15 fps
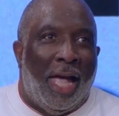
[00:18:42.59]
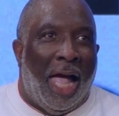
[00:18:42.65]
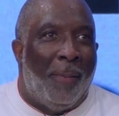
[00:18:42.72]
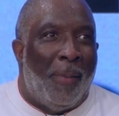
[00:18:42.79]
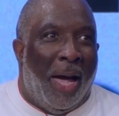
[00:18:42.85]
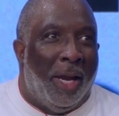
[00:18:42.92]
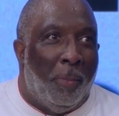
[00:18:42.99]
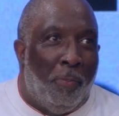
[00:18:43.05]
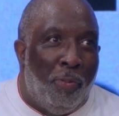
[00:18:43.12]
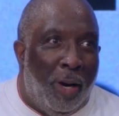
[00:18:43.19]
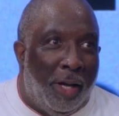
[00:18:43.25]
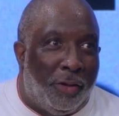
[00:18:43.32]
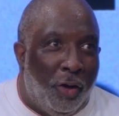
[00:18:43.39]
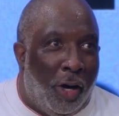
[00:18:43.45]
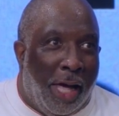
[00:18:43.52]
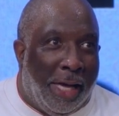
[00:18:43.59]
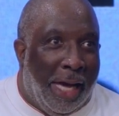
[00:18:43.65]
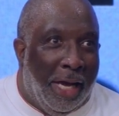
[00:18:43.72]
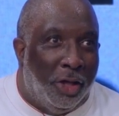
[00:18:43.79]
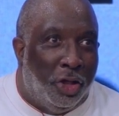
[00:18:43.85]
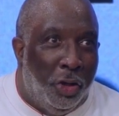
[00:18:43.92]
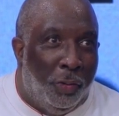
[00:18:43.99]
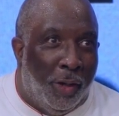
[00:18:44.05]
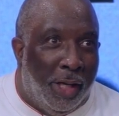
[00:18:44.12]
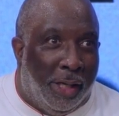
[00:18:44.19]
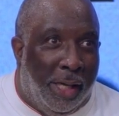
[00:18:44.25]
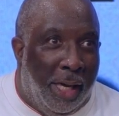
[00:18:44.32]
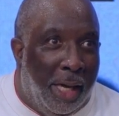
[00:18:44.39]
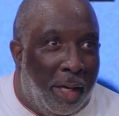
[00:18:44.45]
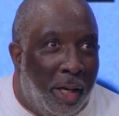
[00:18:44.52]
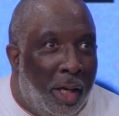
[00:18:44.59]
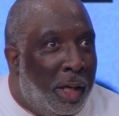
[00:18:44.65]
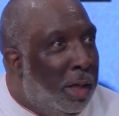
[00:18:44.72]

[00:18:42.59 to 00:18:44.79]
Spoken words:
I'm out of breath, y'all. I can't do it again.